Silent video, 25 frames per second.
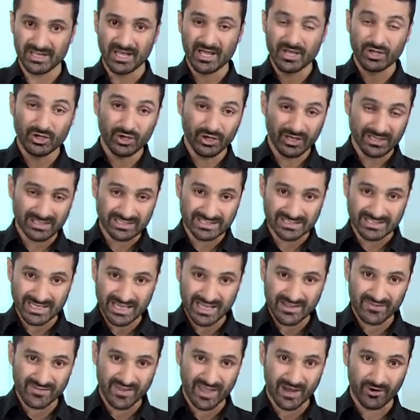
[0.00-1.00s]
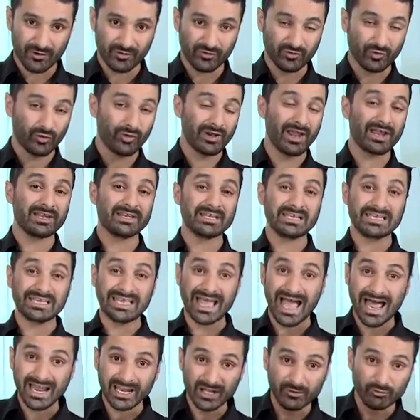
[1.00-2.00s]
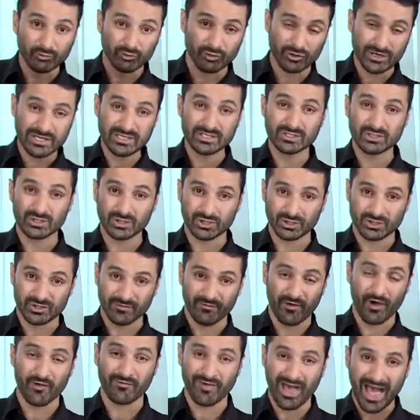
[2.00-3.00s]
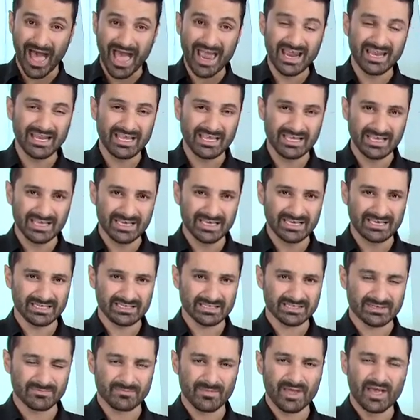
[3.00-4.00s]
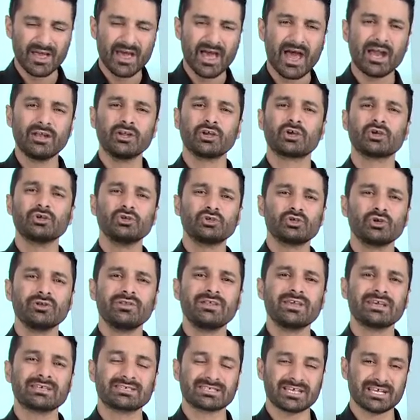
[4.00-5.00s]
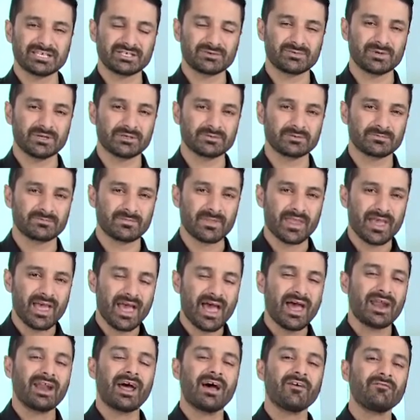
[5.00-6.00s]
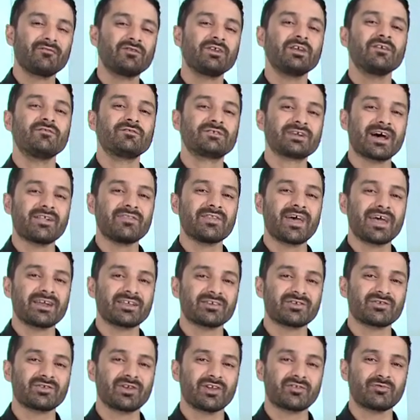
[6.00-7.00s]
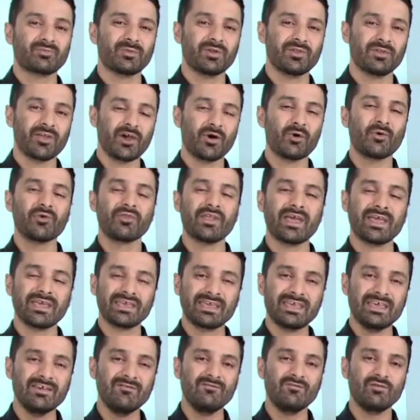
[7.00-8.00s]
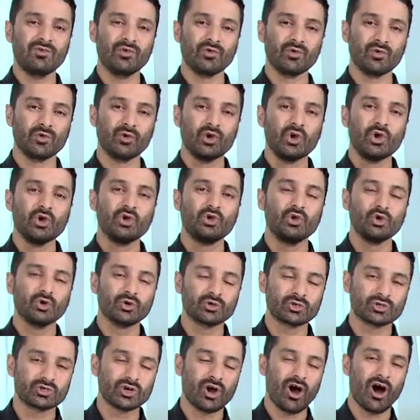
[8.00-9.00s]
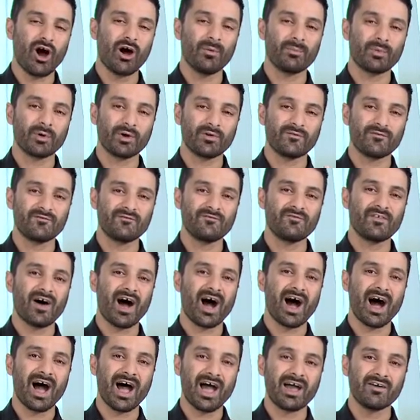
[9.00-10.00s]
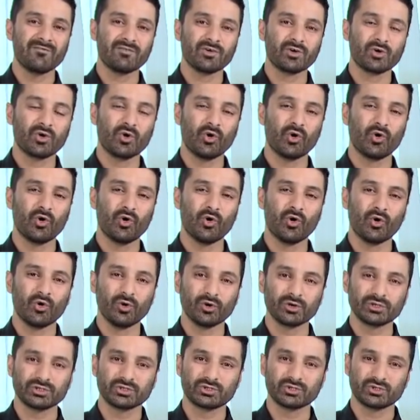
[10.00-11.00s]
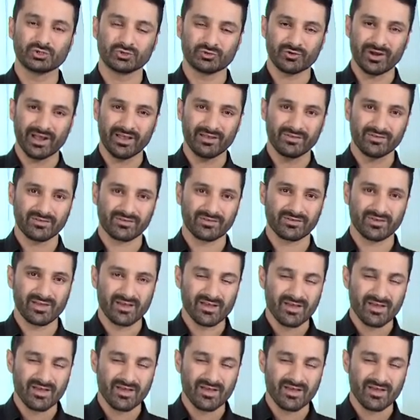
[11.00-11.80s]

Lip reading: You can see it there. It's all under Gallup research of over 80 years. And you can do the assessment. And after you've done that assessment, they will then give you your top 5 core strengths.